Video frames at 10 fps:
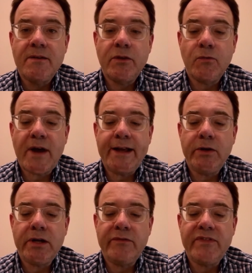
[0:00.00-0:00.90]
the
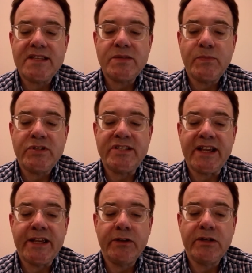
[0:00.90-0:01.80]
writer of this
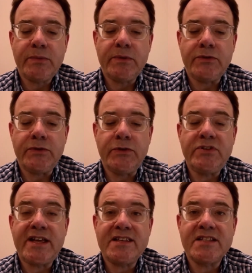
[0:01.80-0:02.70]
particular New
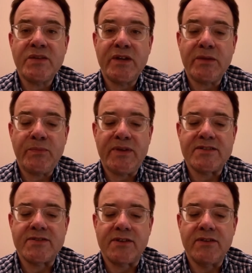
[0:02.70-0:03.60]
Testament
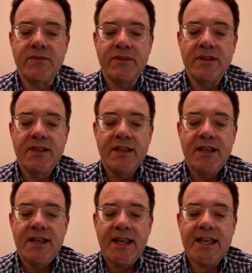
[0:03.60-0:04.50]
epistle,
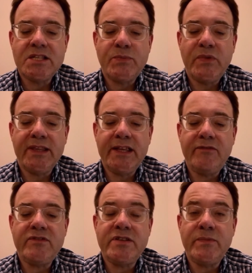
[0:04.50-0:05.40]
is
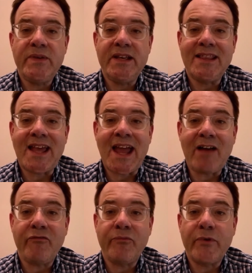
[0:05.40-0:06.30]
believed to be the
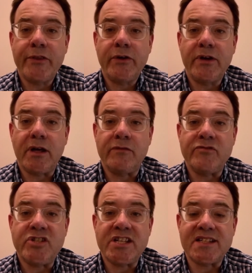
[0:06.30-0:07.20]
half-brother
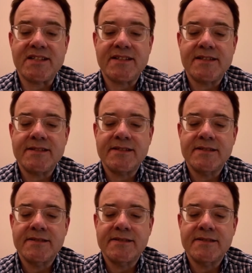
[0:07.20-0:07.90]
of Jesus.